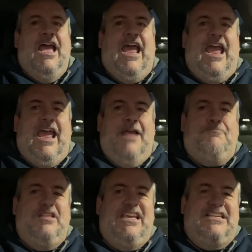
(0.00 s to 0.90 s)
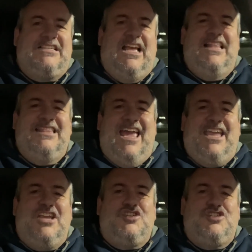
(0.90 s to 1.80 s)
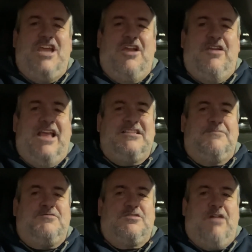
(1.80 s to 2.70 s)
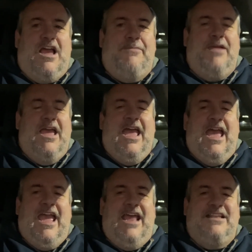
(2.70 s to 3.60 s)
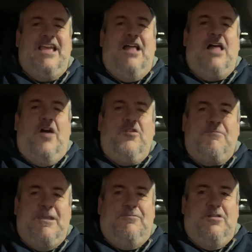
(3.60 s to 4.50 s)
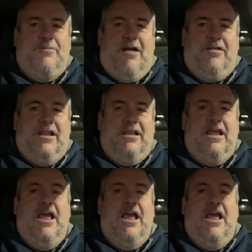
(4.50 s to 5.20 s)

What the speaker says: And please like, share, and subscribe, and tell other people about it.